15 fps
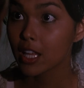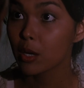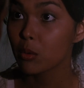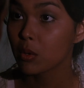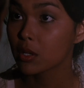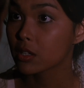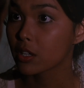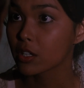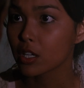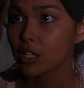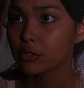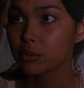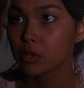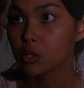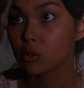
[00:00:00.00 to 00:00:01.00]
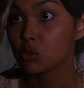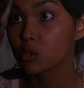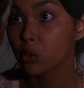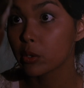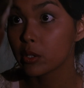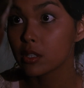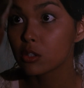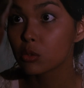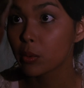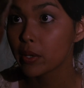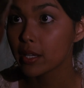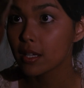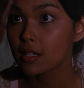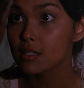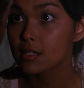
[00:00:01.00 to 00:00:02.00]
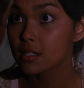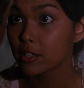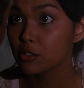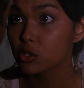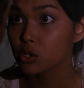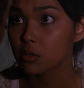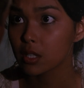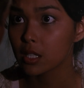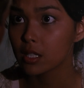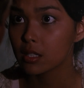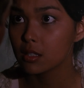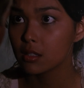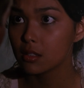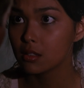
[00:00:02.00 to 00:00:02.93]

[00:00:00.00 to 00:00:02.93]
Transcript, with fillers: They want our country to join the 20th century.